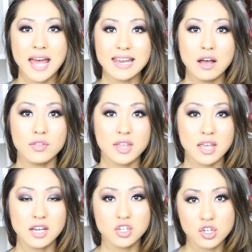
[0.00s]
Now,
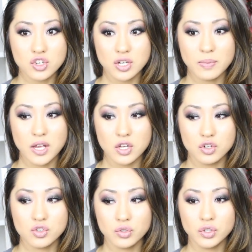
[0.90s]
the internship in
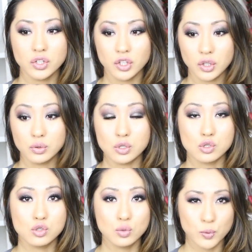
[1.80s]
your junior year is
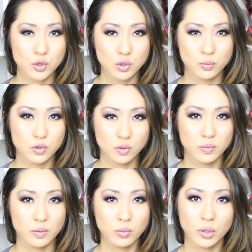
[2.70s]
super, super,
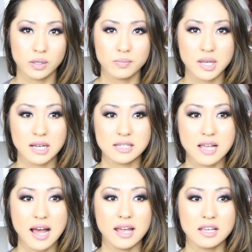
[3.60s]
super important because
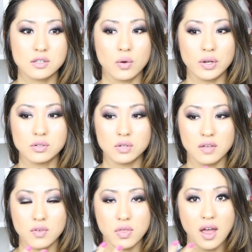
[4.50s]
that is going to
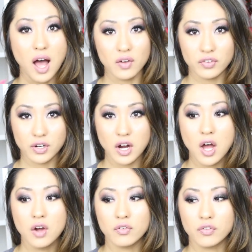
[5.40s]
give you the offer
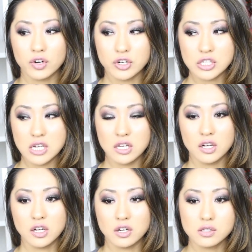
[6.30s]
for
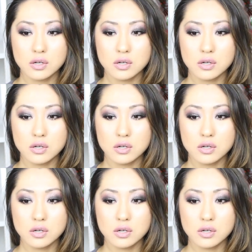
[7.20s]
senior year.